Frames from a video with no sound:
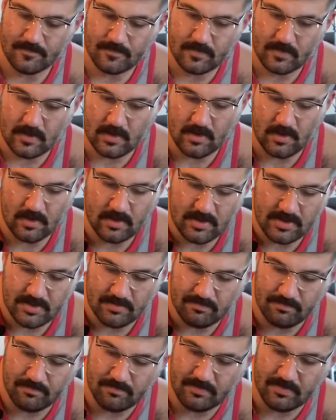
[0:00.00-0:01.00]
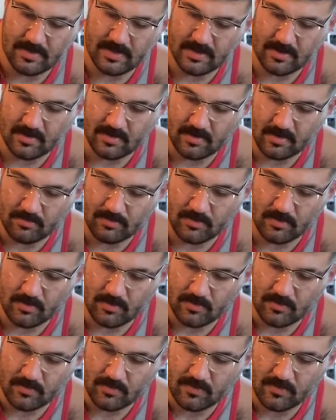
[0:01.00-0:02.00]
I should dig a couple
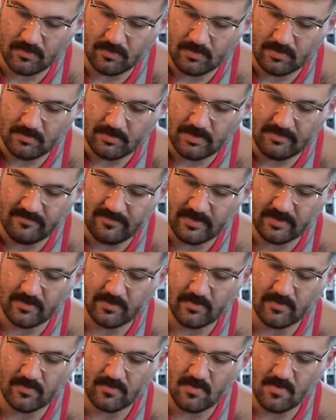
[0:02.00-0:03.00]
holes with my fingers.